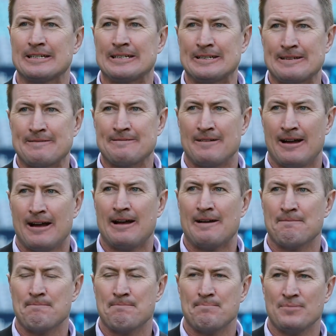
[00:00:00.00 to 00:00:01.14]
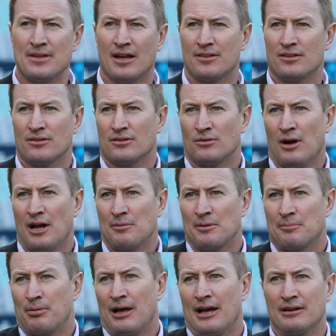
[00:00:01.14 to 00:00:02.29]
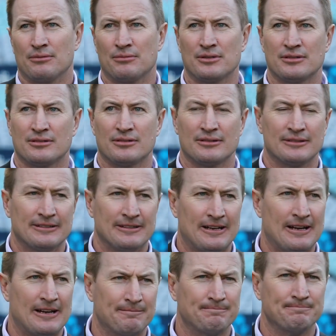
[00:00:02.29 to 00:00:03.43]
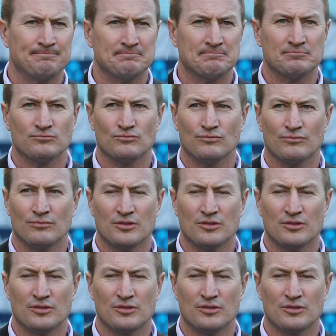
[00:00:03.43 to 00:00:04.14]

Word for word: that came out the other day, that, but that's probably just the Penns trying to make Desi look bad.